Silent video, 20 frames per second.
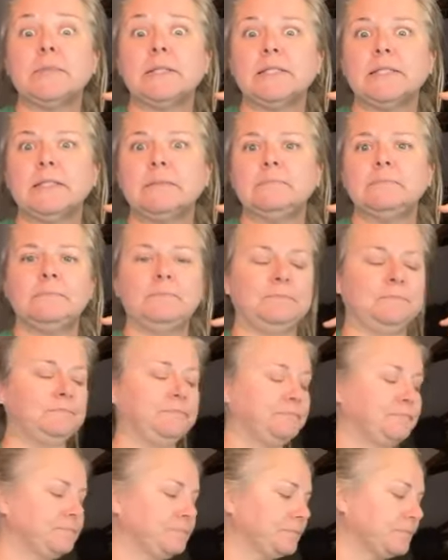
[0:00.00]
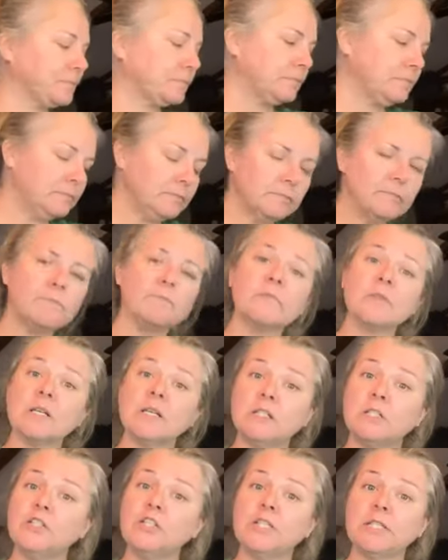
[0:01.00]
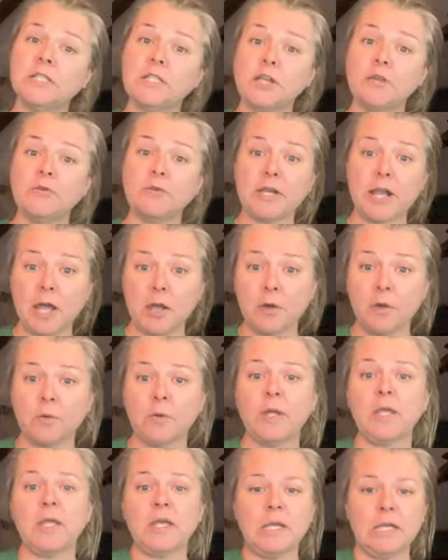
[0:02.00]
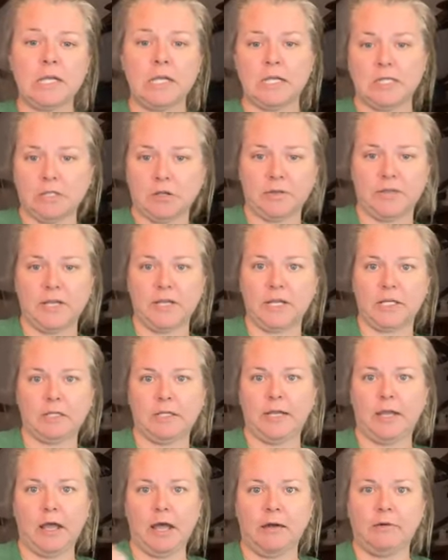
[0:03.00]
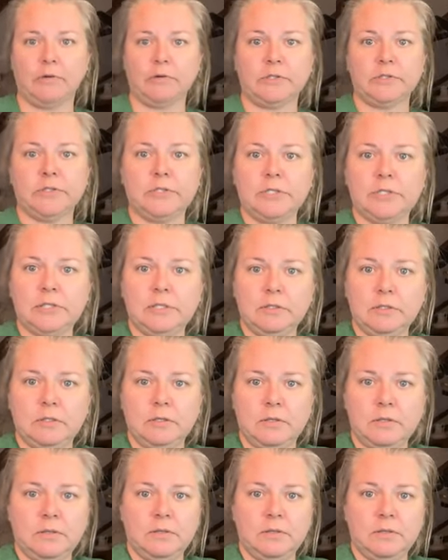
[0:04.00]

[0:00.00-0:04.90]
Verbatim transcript: Munson. Just so you know, it's authentically ours.